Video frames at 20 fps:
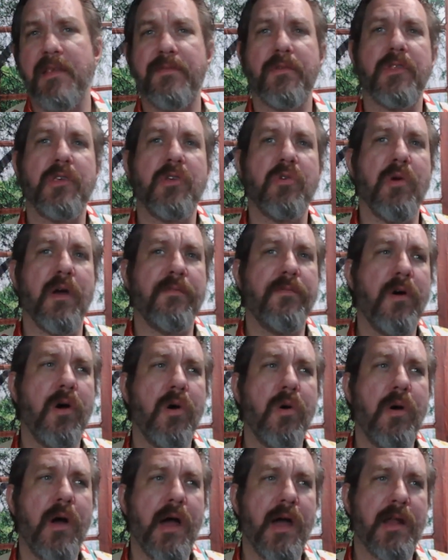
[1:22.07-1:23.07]
for the
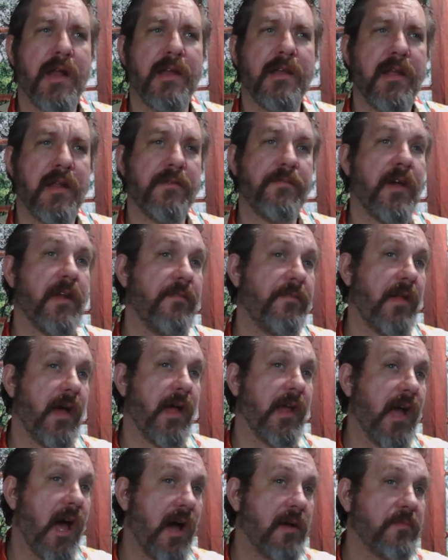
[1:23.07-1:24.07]
UFO Unidentified
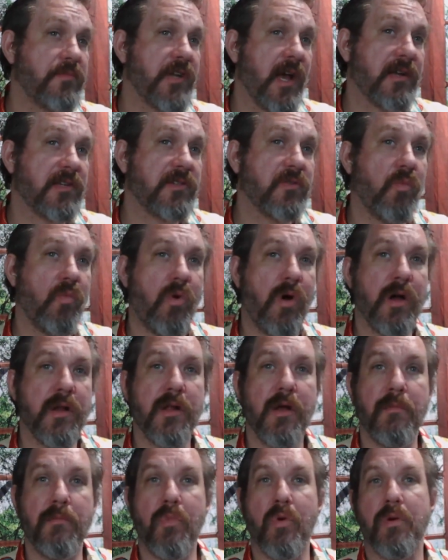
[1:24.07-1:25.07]
Flying Objects,
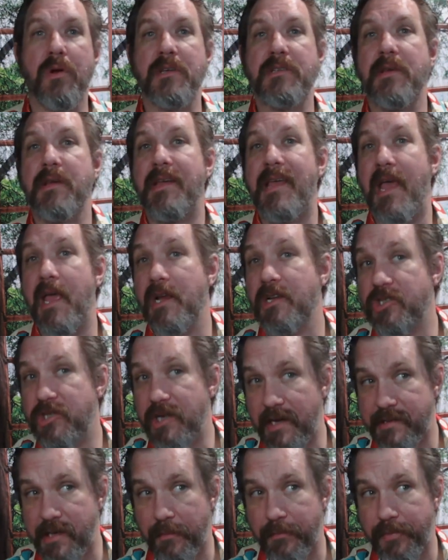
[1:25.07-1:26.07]
one Morris K.
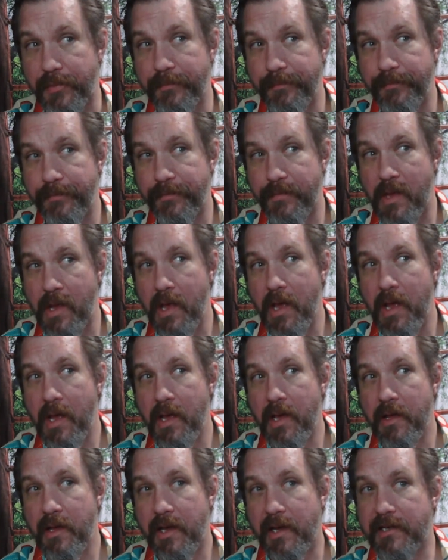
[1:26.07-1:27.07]
Jessup,
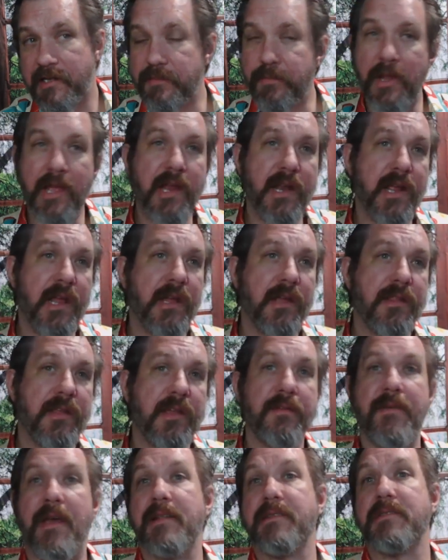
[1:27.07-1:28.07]
explaining
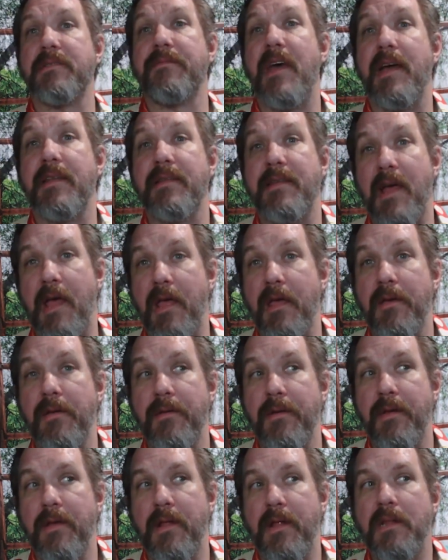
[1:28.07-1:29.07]
the events of that day.
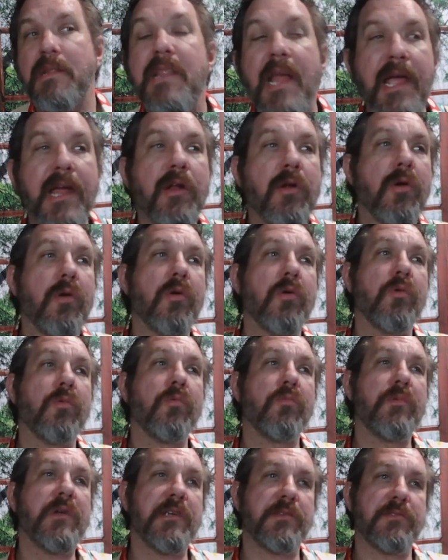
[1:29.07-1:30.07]
Later
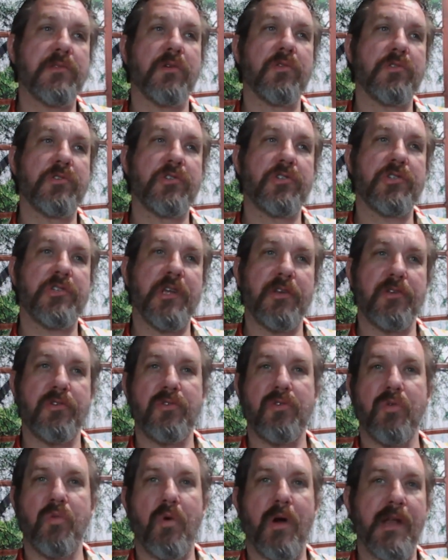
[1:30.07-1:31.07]
research
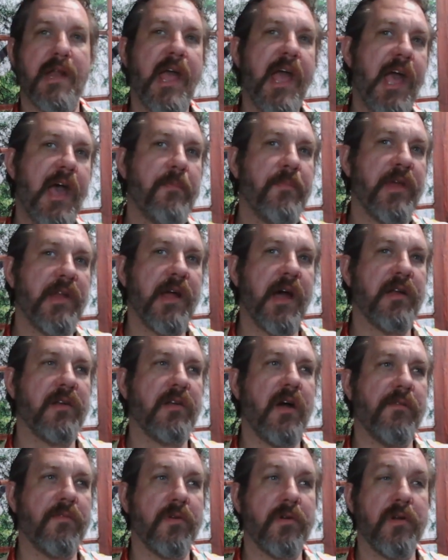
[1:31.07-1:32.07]
into what happened
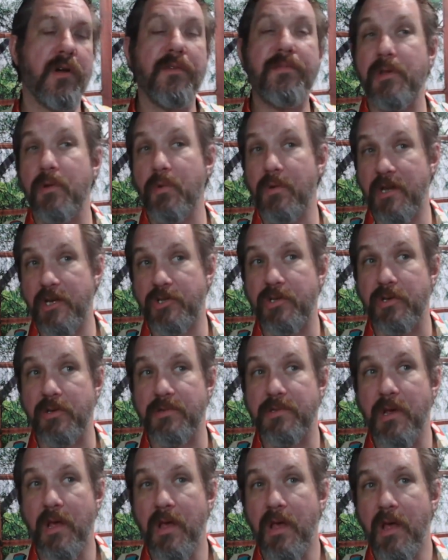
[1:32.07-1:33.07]
uncovered a few
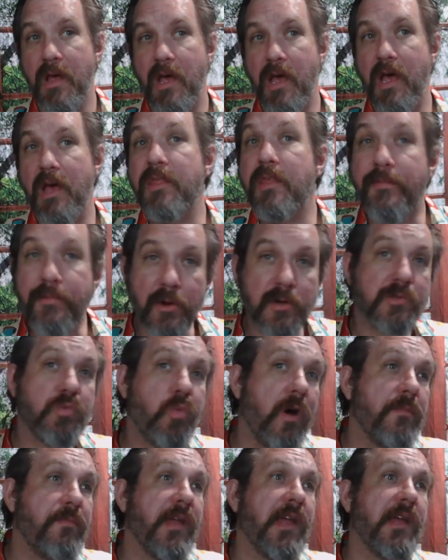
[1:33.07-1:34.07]
issues. Uh, the first
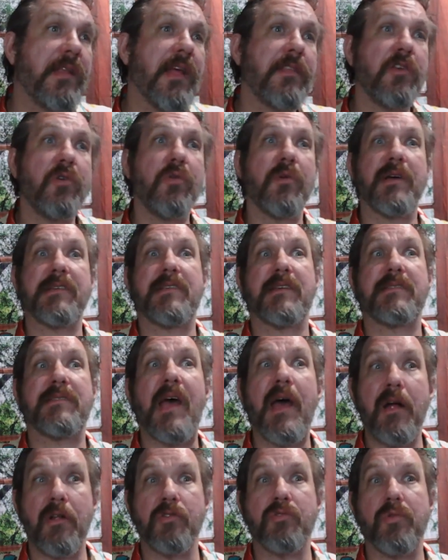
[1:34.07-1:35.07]
one being that the USS
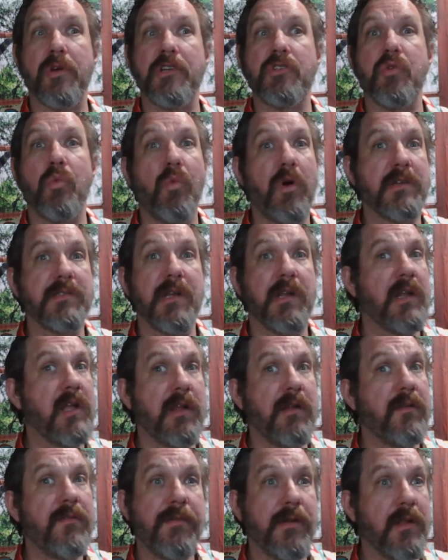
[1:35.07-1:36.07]
Eldridge wasn't
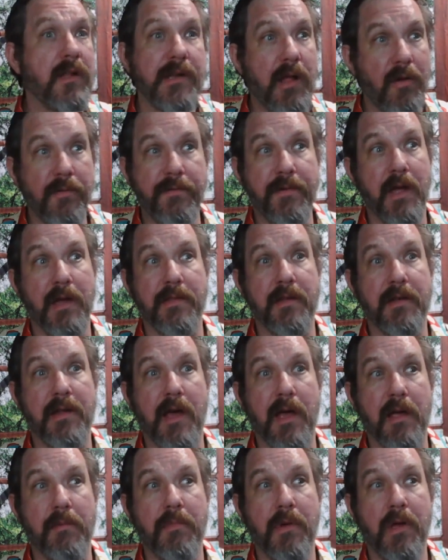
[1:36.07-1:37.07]
in Philadelphia at the time.